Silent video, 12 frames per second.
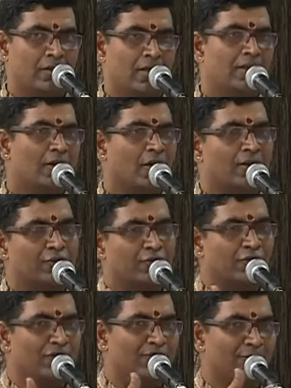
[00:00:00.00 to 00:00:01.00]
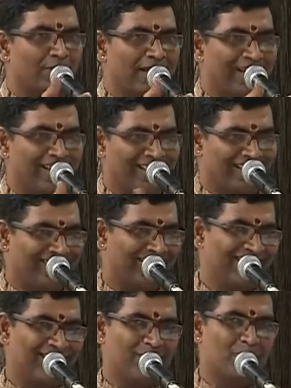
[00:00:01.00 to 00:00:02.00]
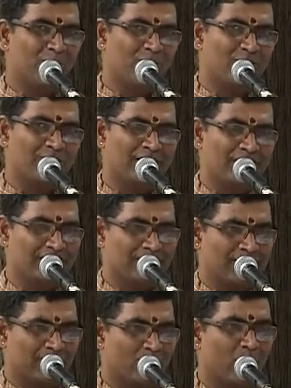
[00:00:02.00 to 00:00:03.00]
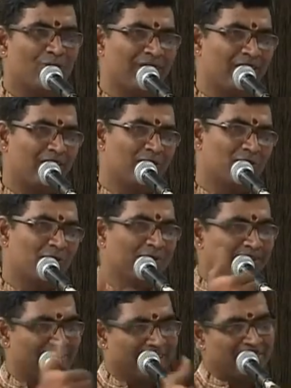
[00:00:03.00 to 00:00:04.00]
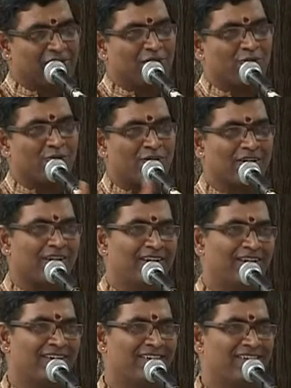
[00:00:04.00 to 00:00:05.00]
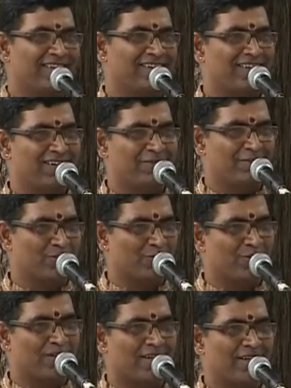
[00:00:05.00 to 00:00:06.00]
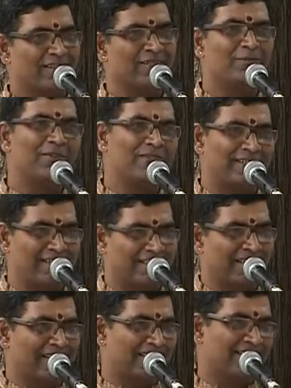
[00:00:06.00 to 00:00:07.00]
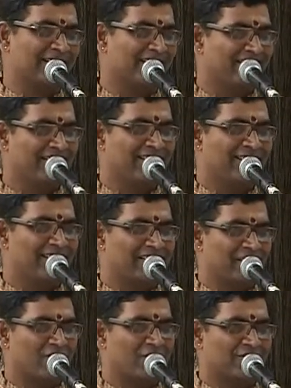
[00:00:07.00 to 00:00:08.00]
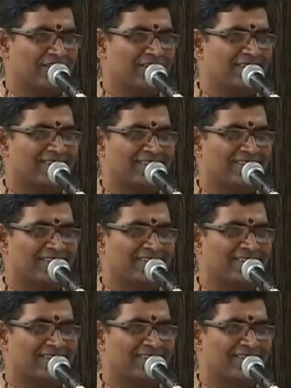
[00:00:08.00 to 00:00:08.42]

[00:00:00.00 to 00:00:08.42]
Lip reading: And also if you play the Korvai also with that stroke of a Mohara, that will be very nice in the concert.